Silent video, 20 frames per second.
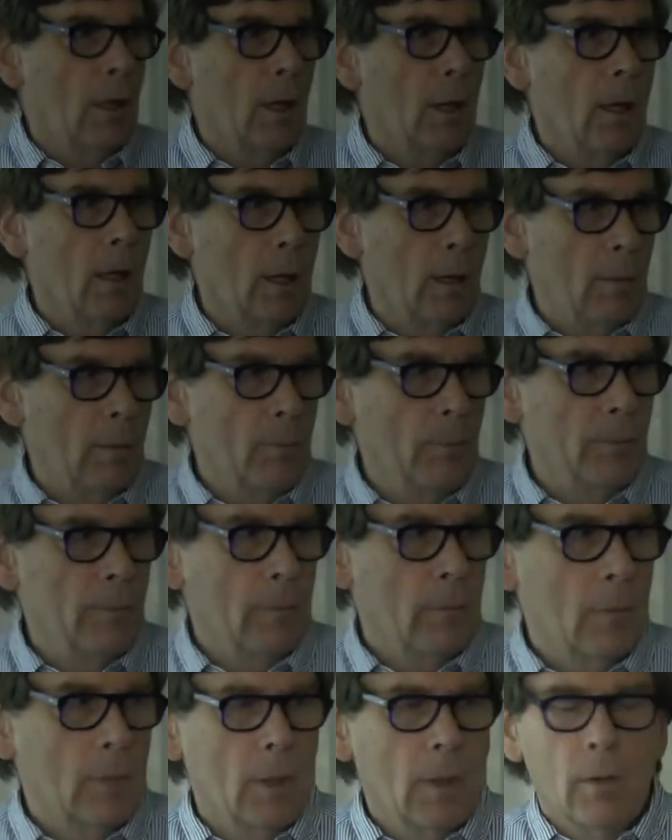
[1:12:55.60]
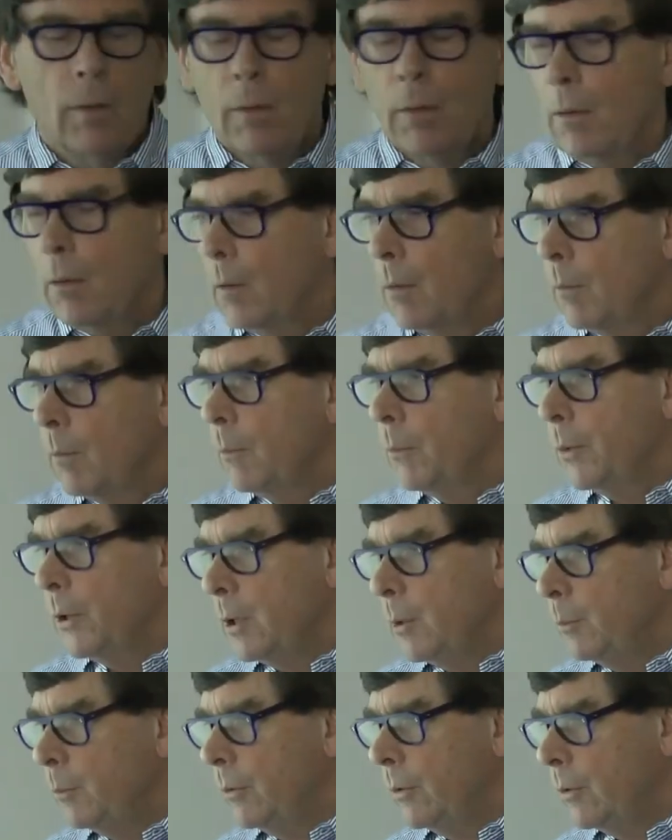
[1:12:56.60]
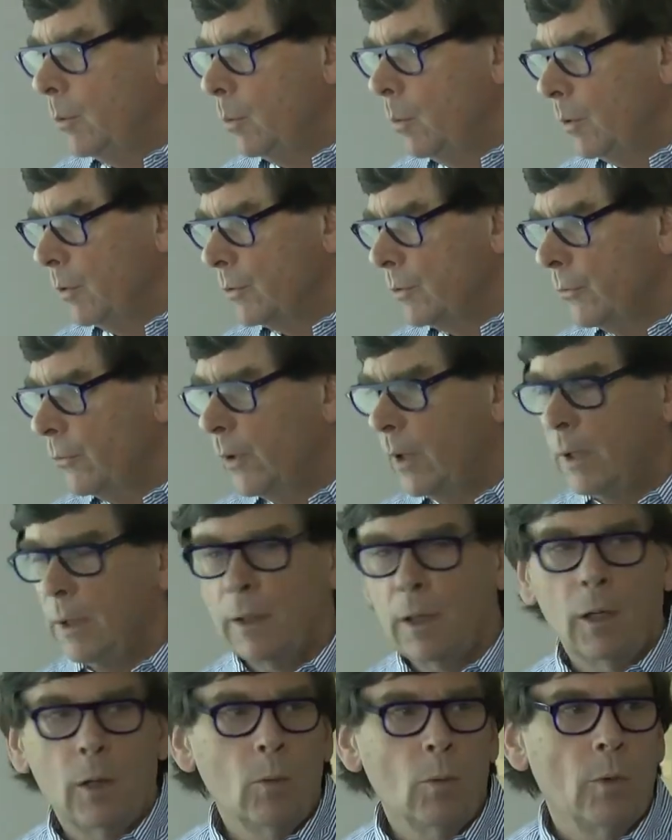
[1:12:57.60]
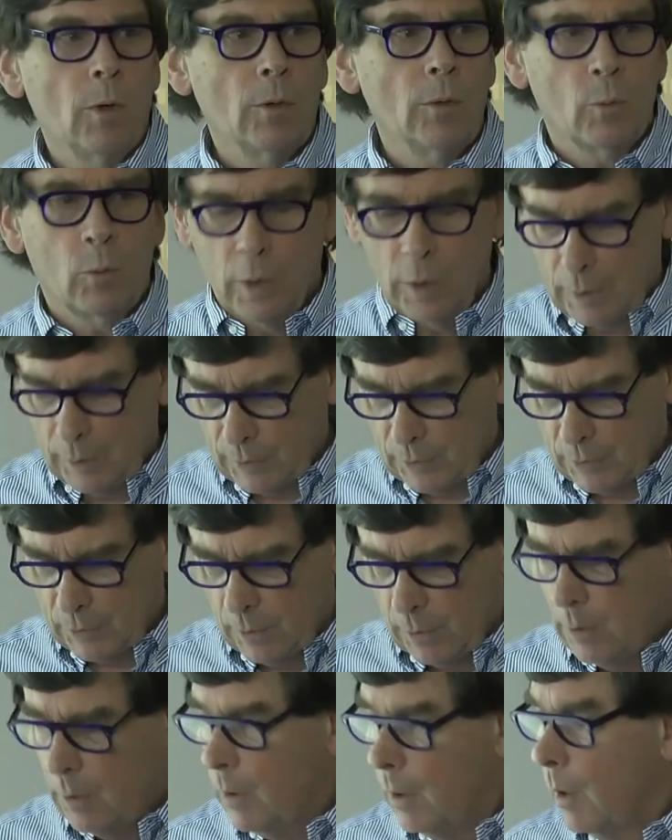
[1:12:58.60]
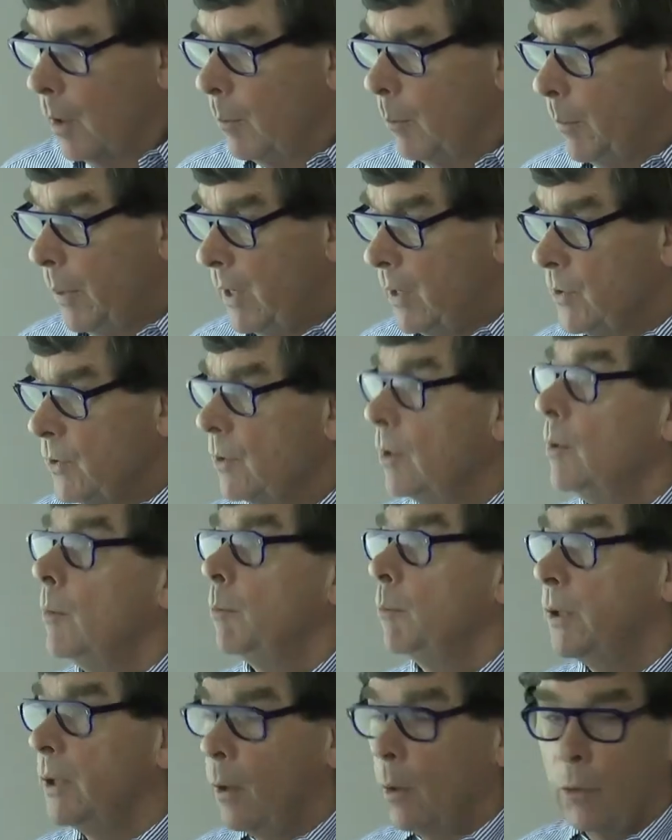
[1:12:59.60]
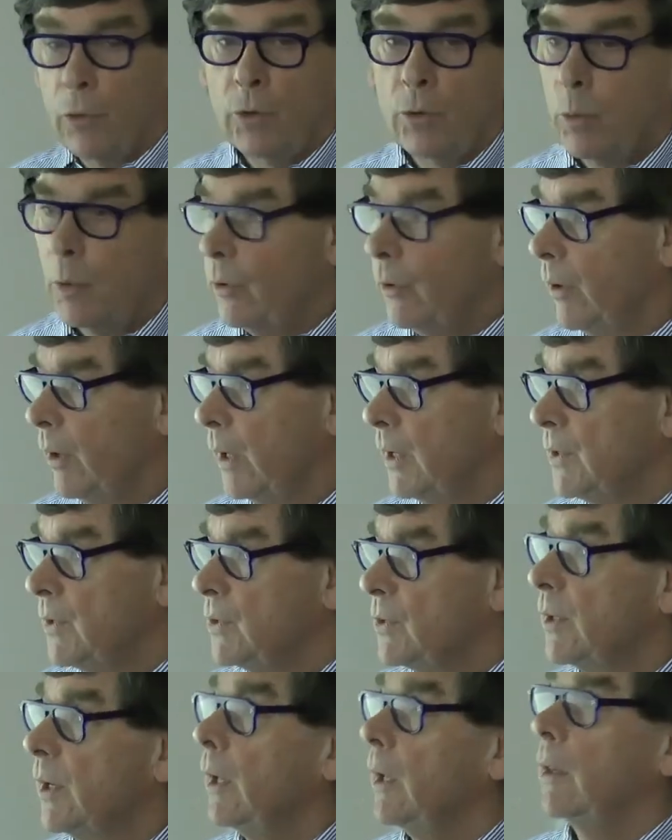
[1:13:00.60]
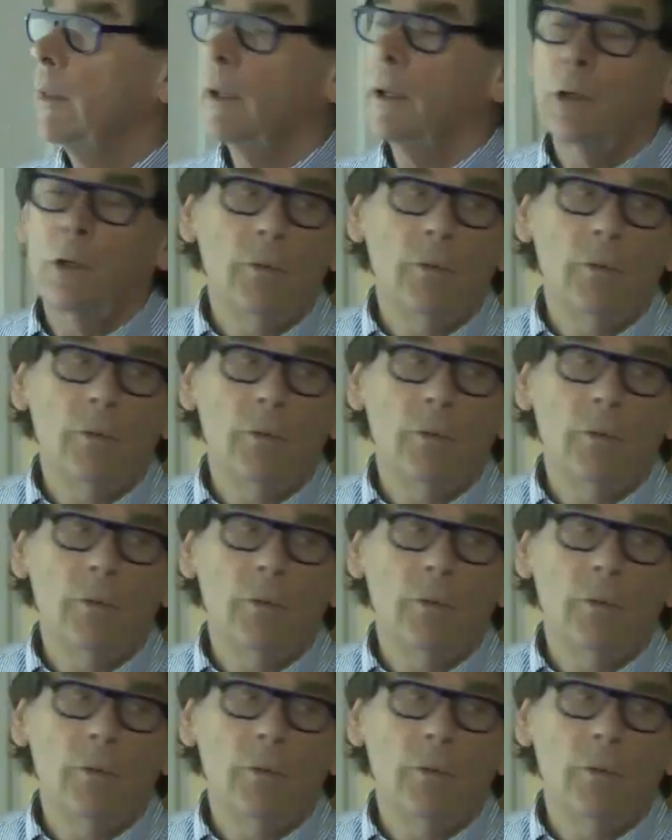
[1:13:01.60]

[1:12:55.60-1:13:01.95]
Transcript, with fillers: um, people who want to find out what works best beyond what NICE say. Thank you